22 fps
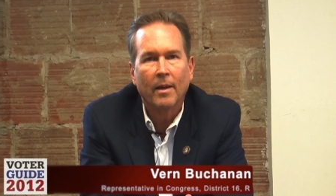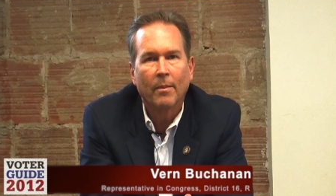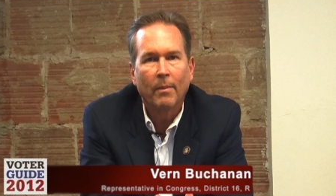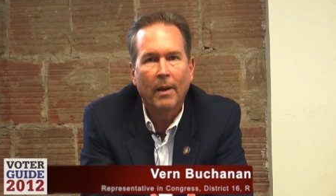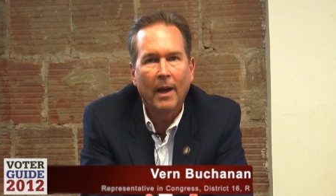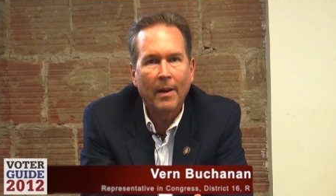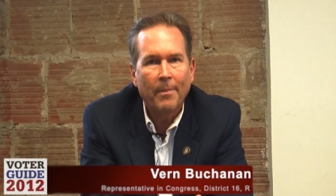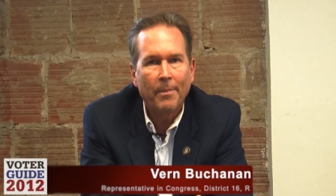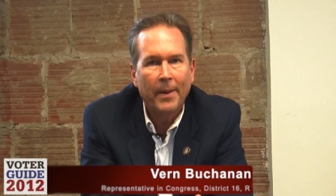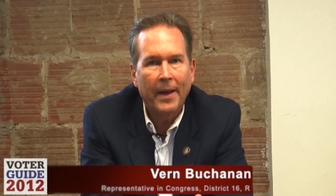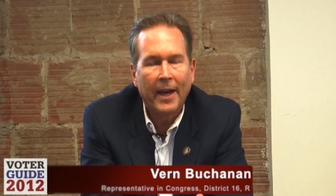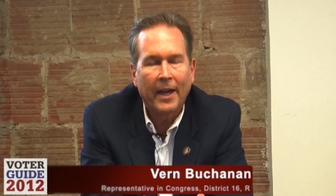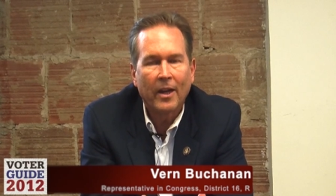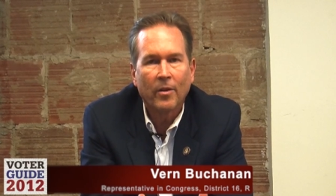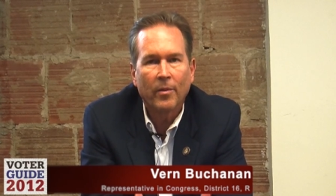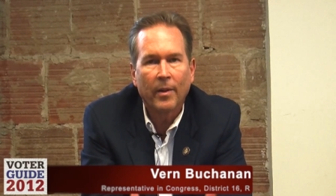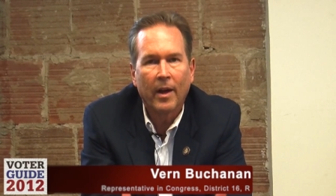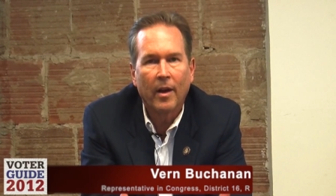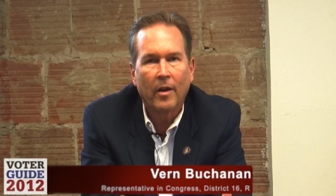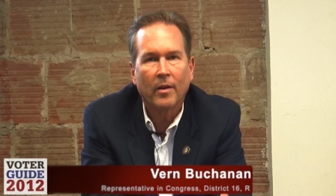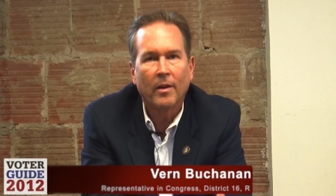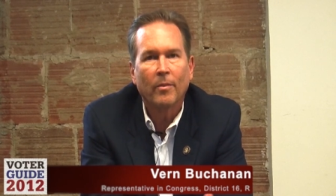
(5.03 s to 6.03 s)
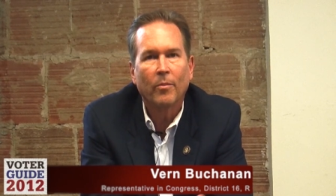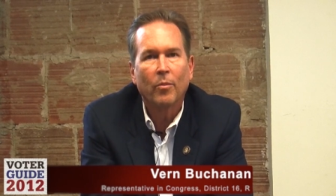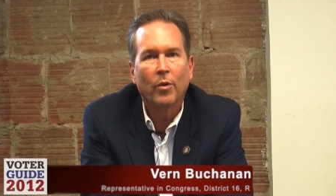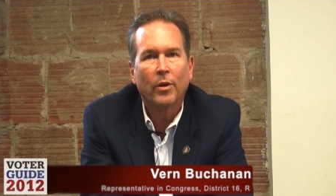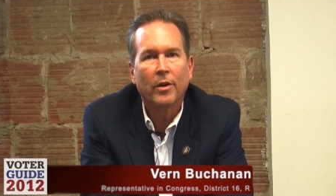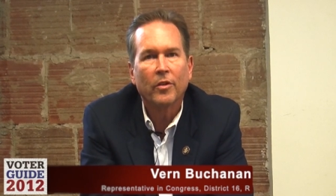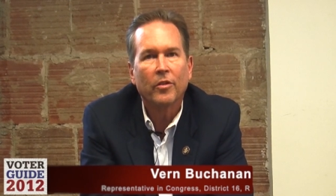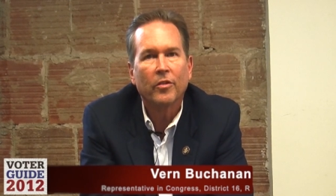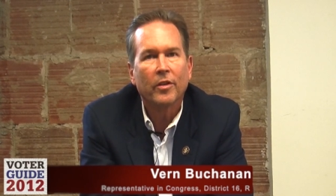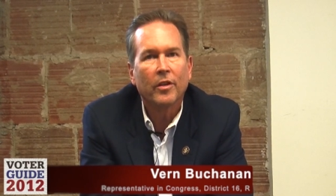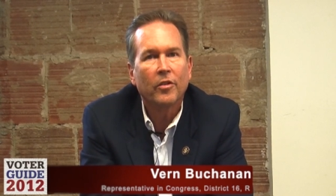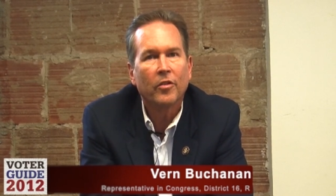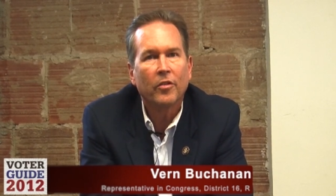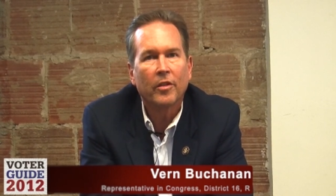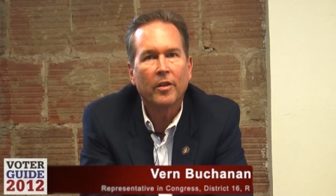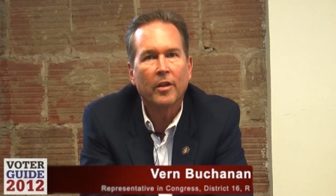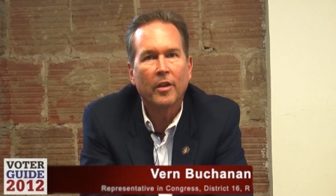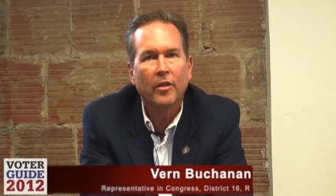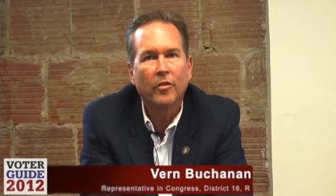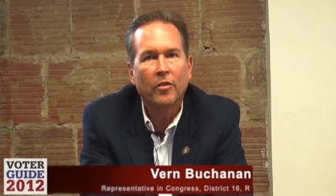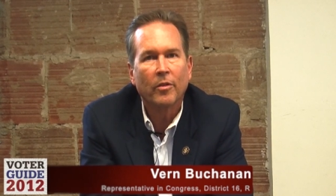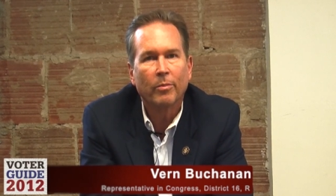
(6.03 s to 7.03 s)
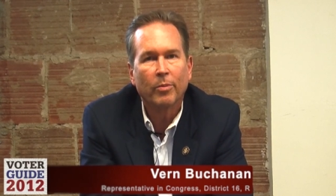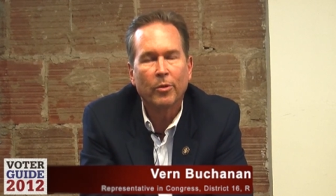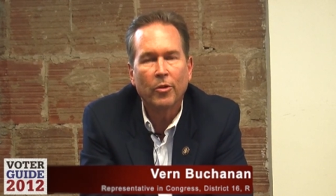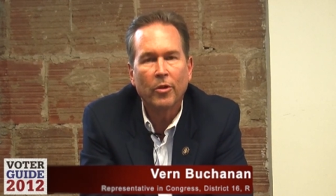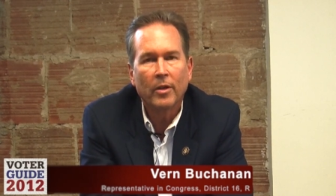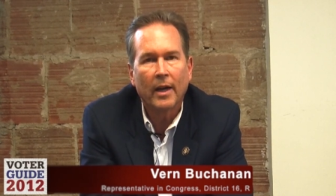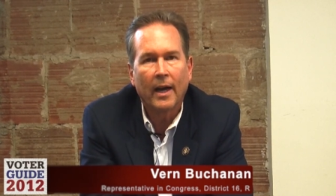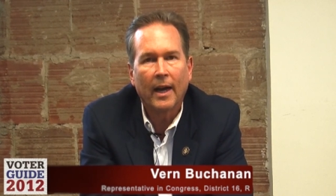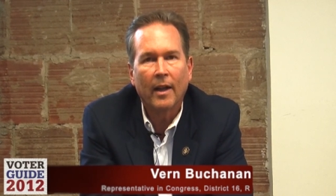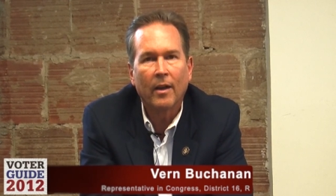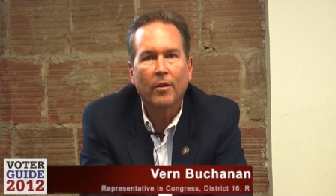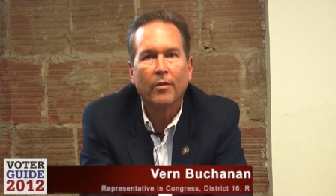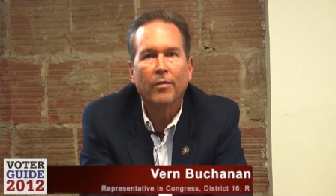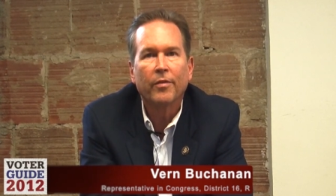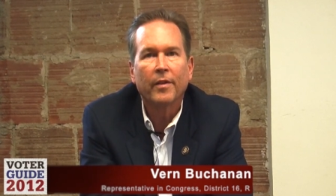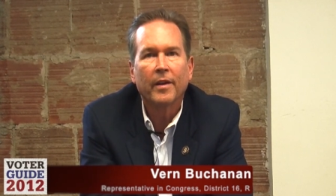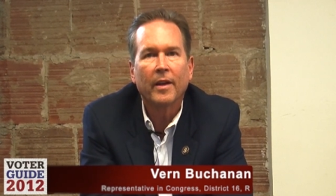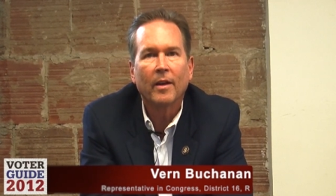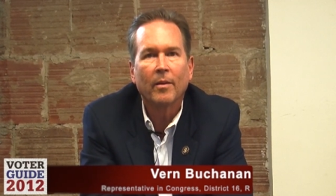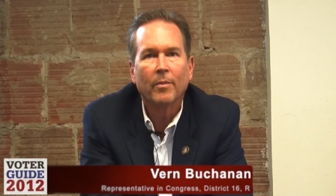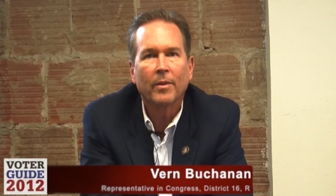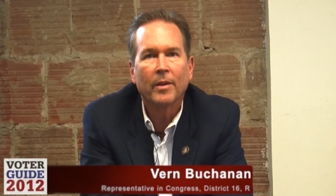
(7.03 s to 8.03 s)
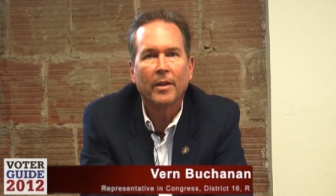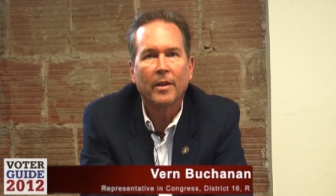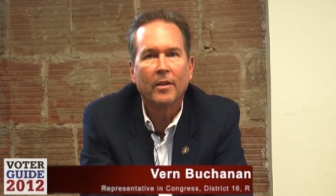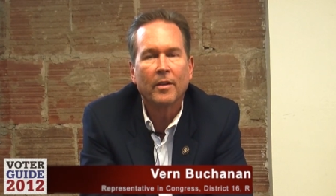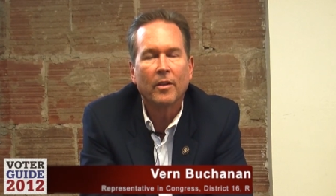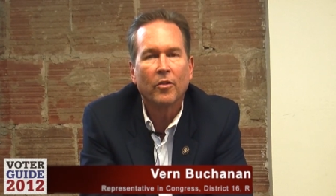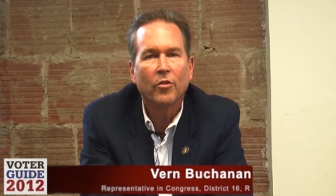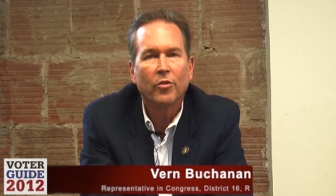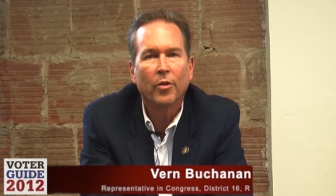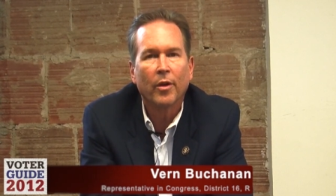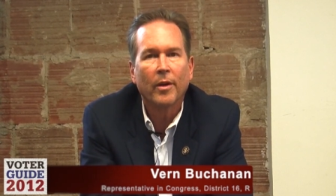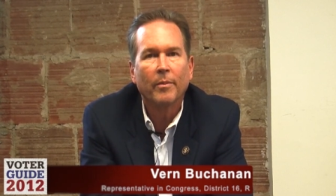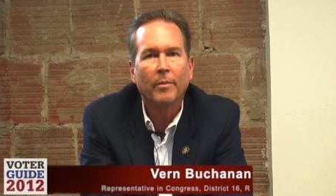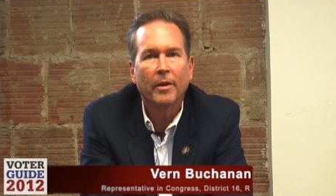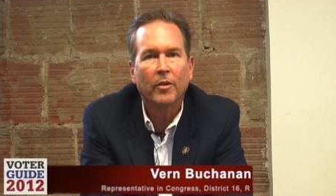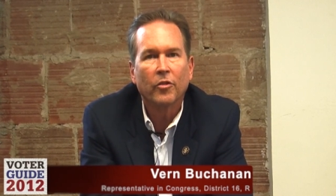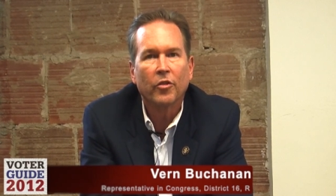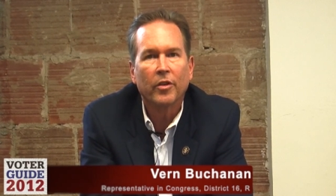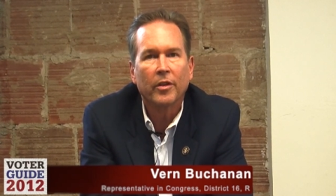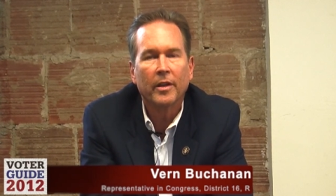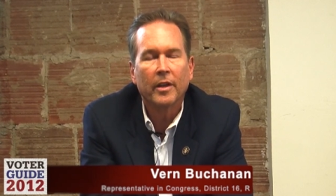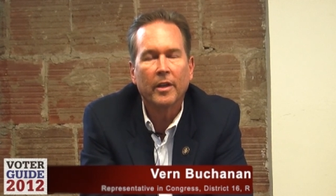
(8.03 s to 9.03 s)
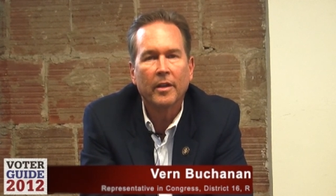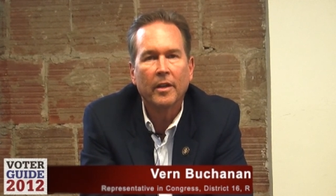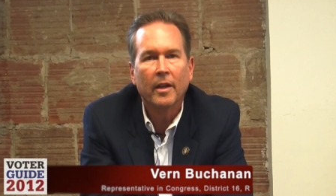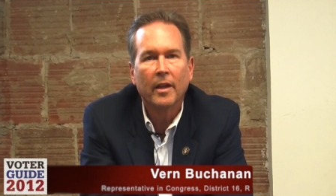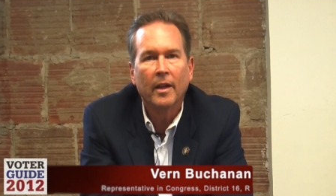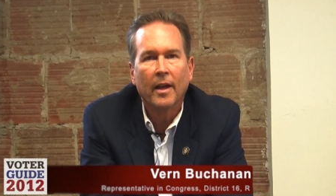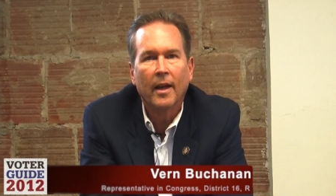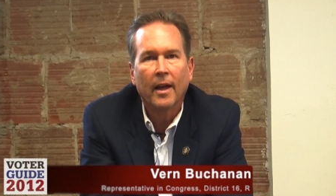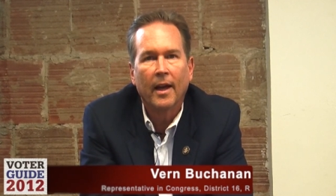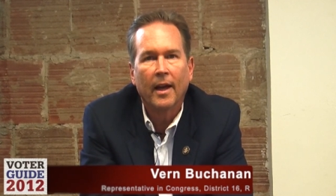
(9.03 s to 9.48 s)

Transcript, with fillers: My background I'm one of six kids, a blue collar family in Detroit, Michigan.